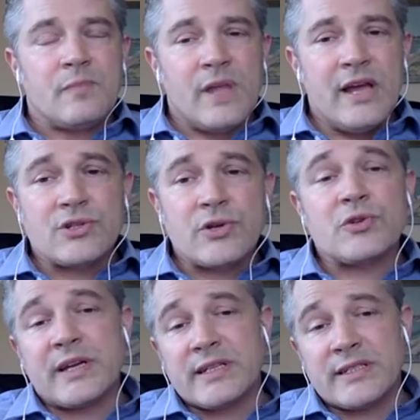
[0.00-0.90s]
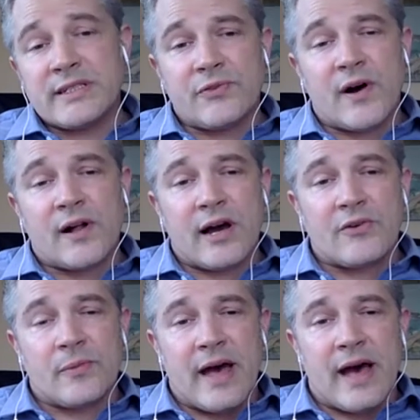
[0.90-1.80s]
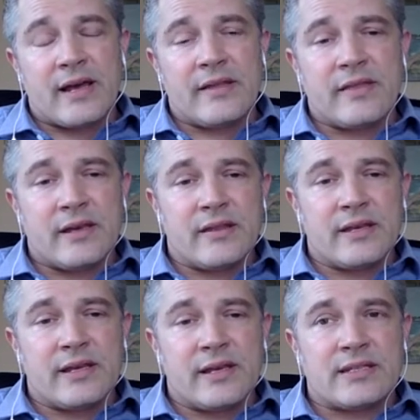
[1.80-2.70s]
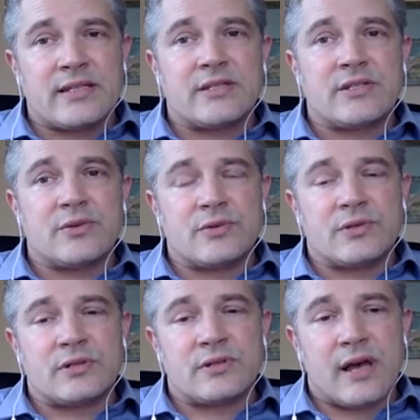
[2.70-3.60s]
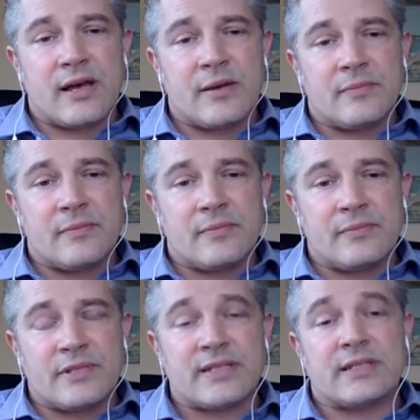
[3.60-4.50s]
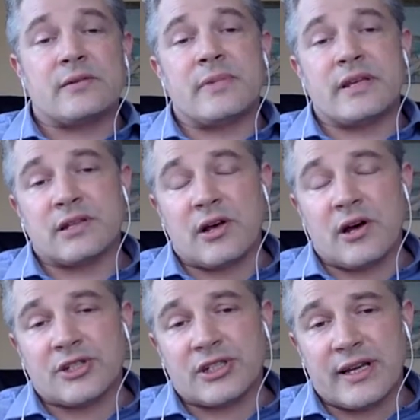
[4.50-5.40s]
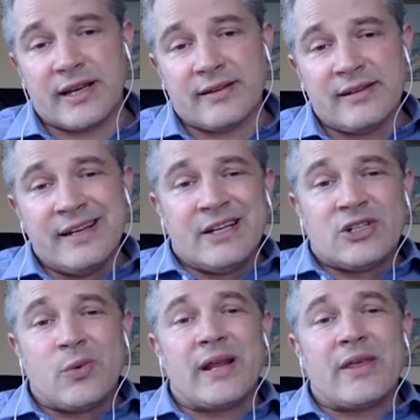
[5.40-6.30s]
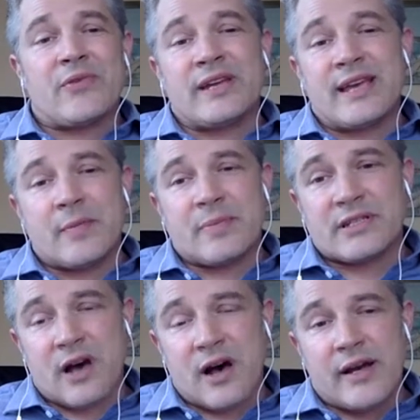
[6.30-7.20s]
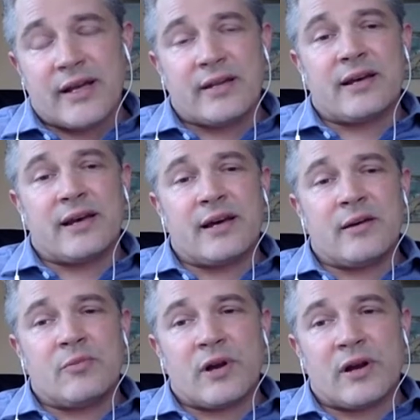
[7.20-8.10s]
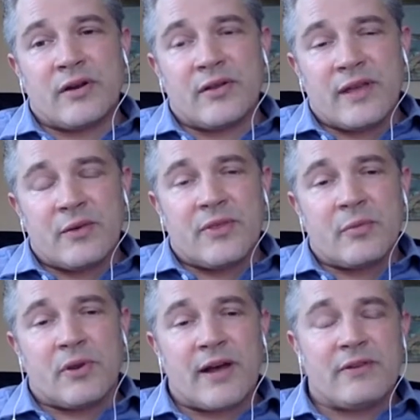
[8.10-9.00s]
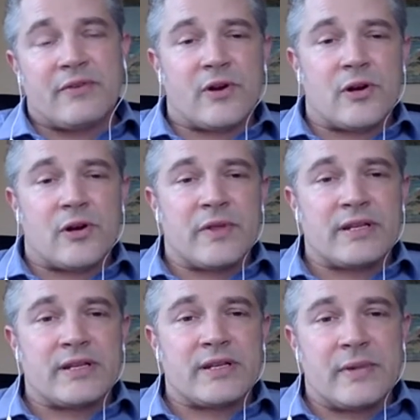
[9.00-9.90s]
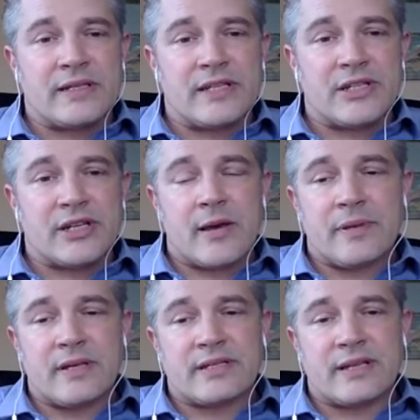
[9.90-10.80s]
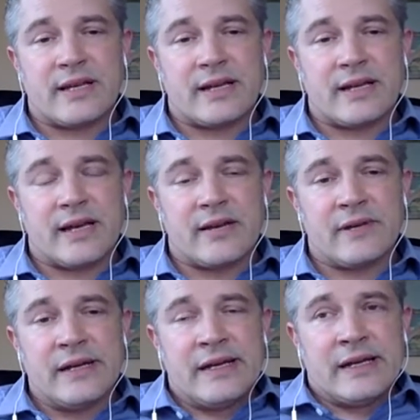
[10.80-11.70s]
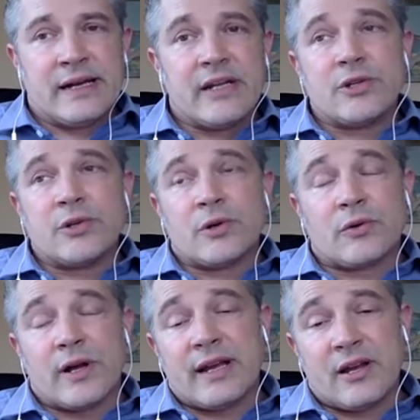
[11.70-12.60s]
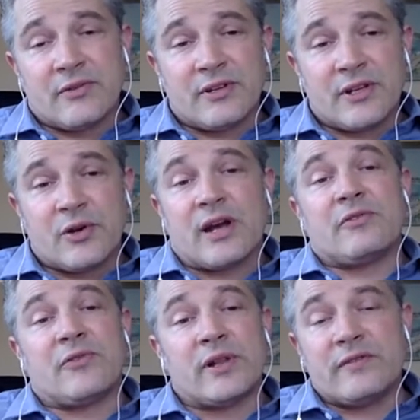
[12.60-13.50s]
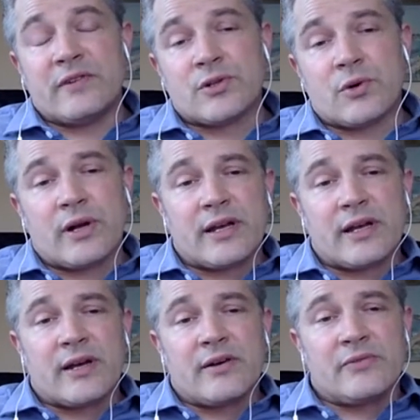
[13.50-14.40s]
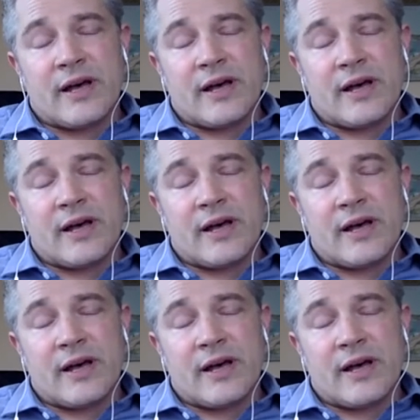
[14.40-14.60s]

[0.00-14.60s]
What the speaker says: And so there's been continued fallout from that, and the CSU's system has launched a 23 campus audit where they, with a private firm that is coming to each campus and kind of going to do a run, kind of a full inventory of